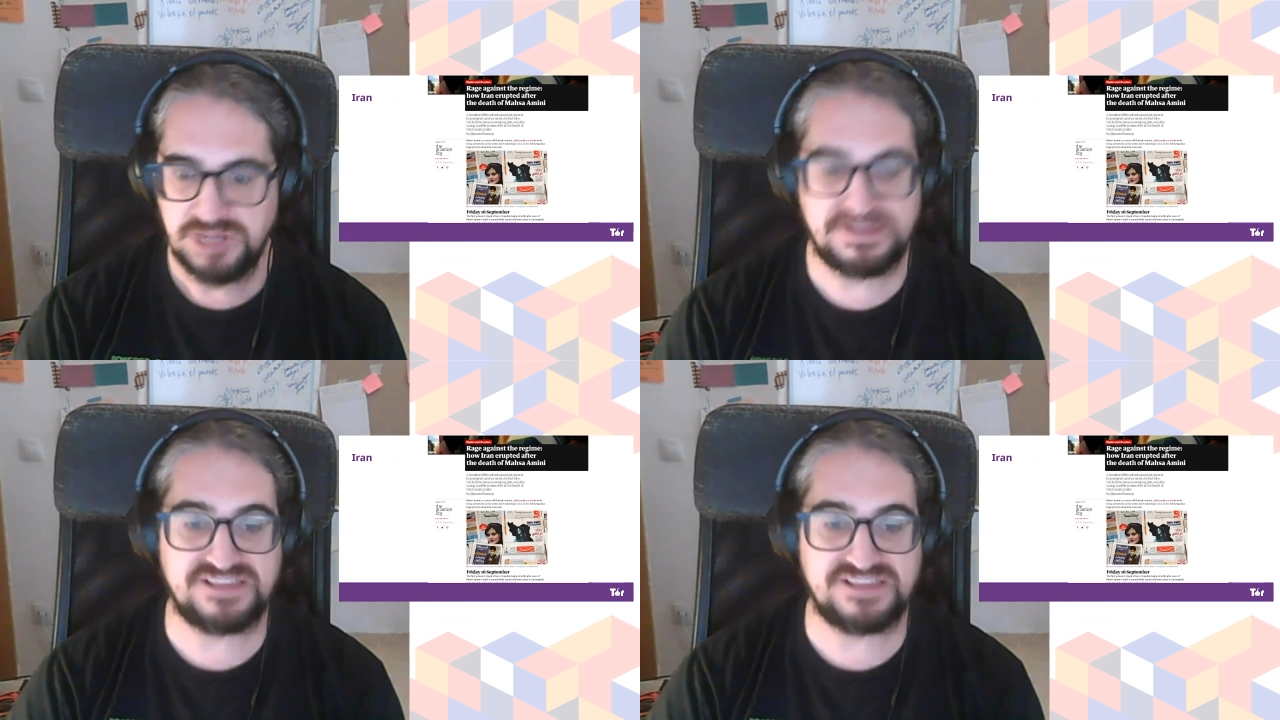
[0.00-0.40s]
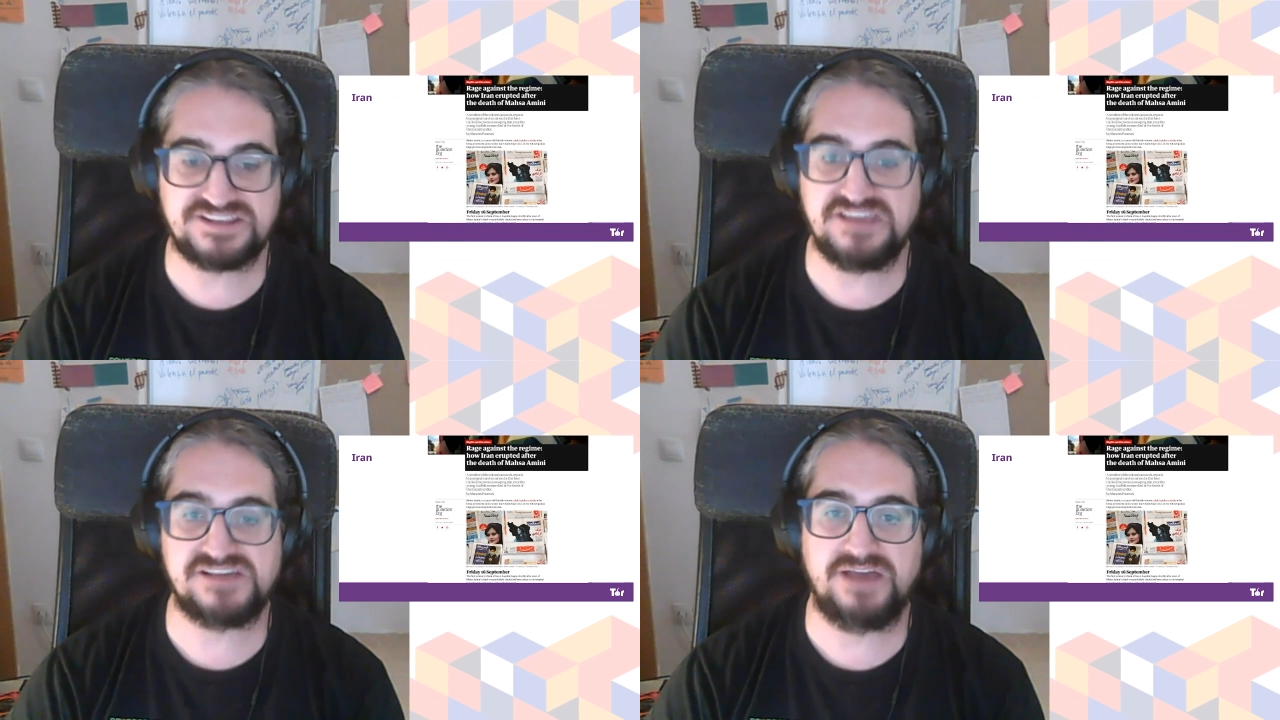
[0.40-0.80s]
But at the
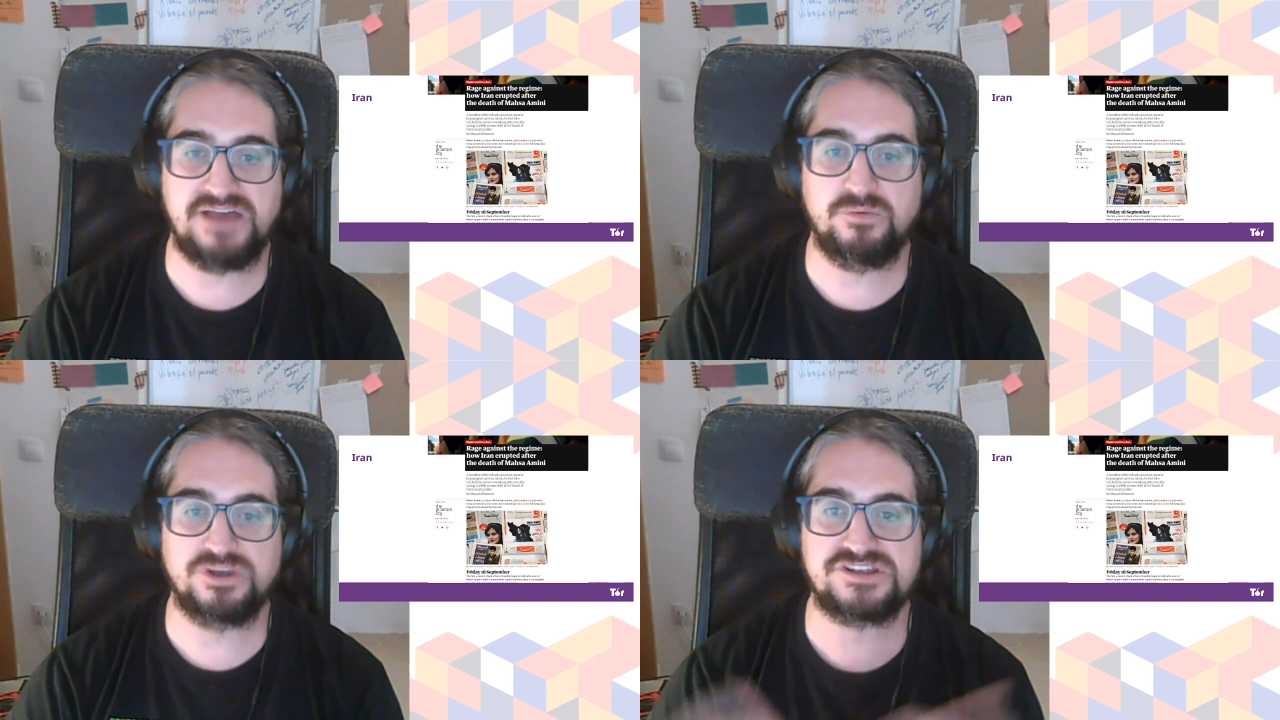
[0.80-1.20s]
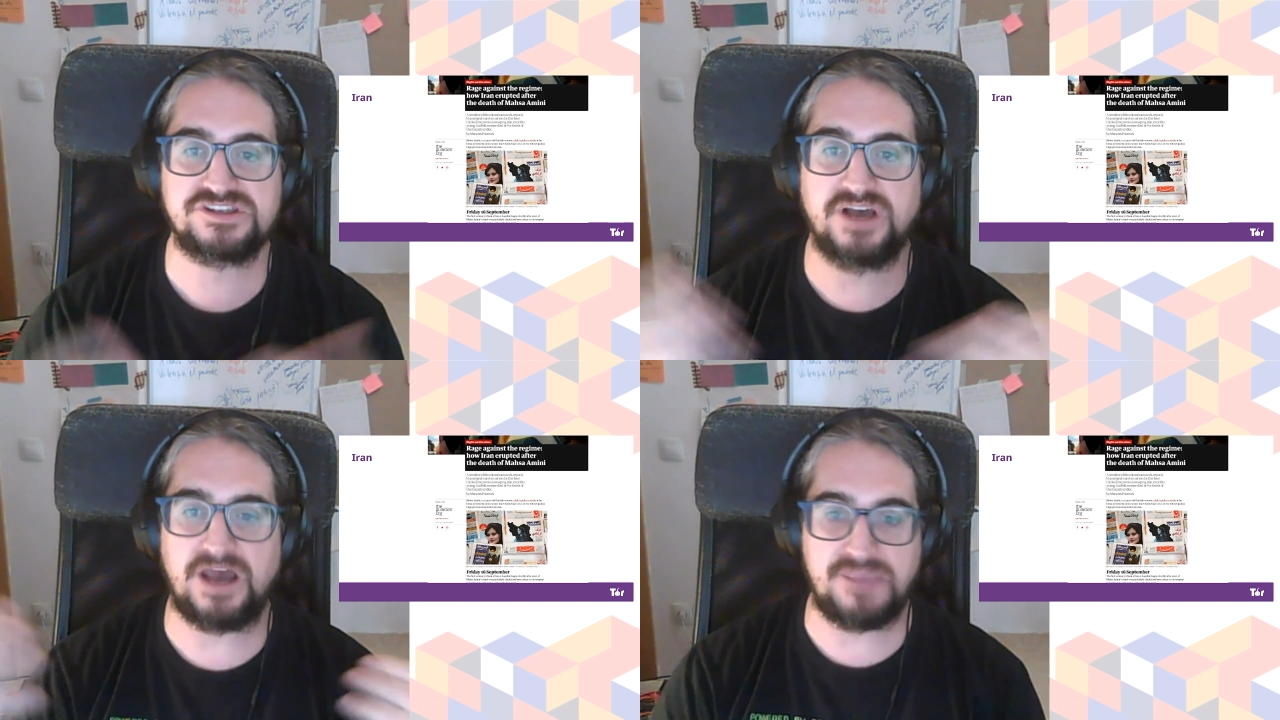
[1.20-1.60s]
same time, it was
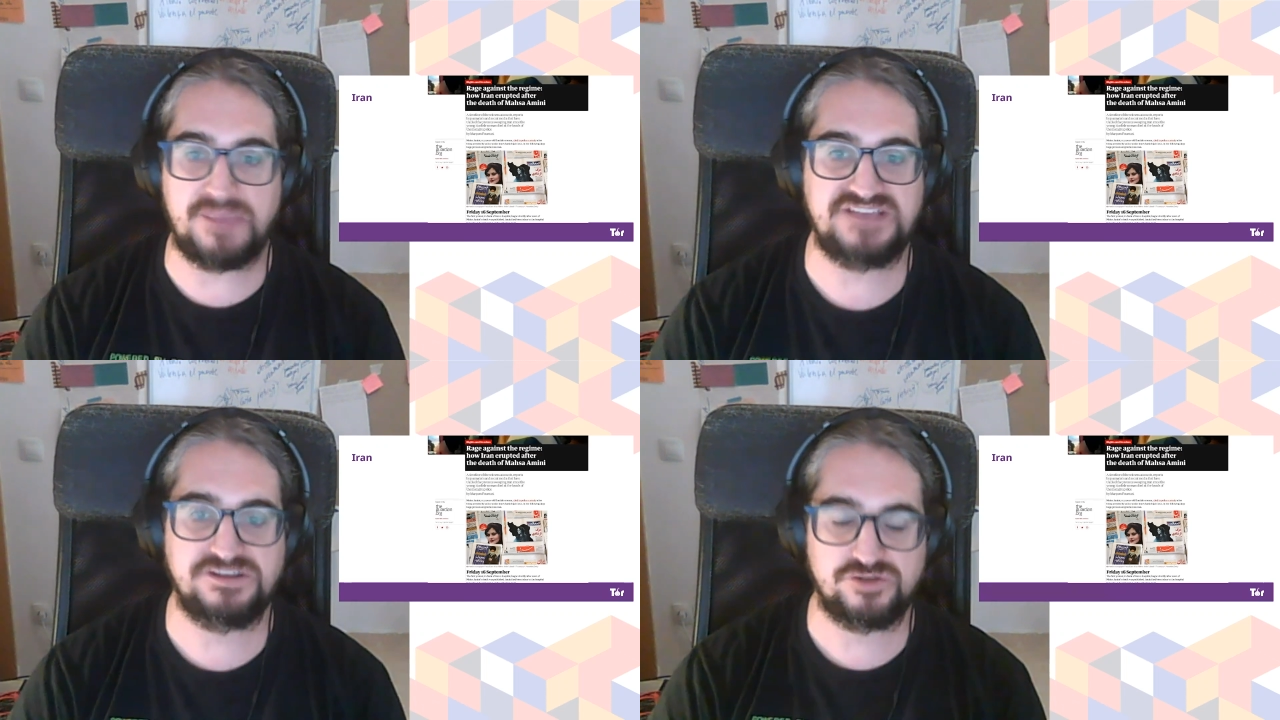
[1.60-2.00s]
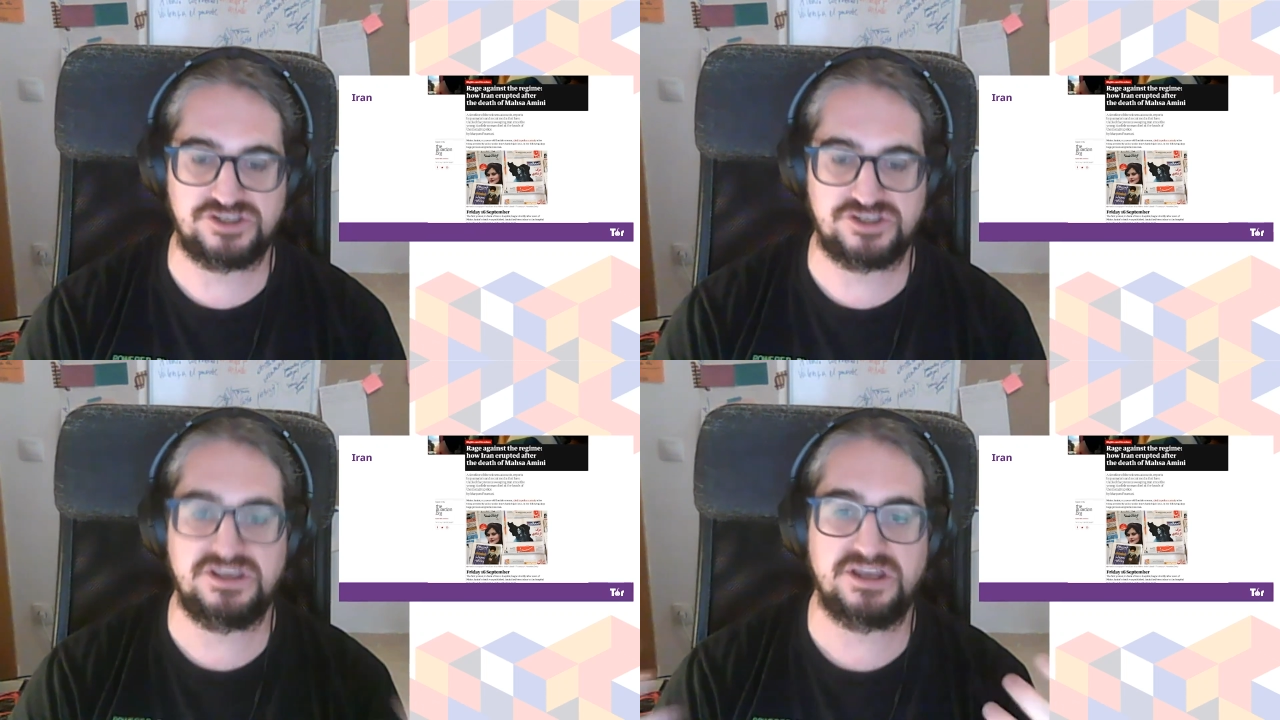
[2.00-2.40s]
amazing to
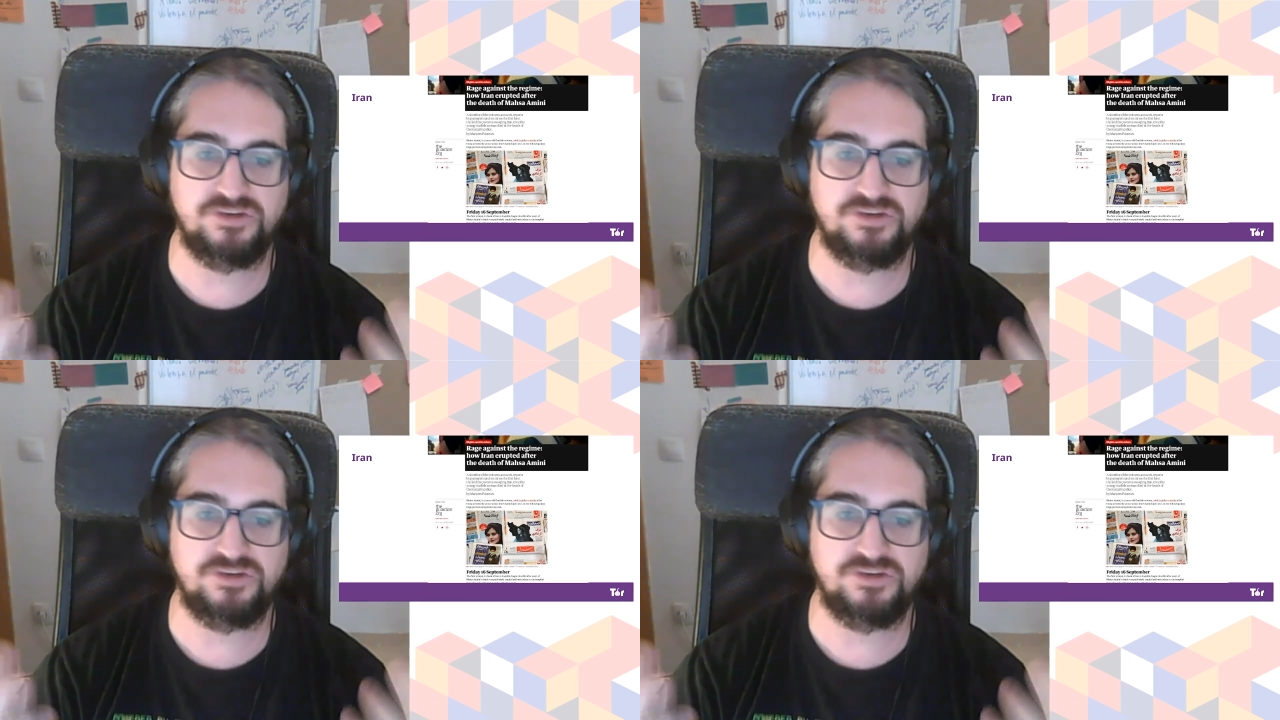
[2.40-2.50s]
see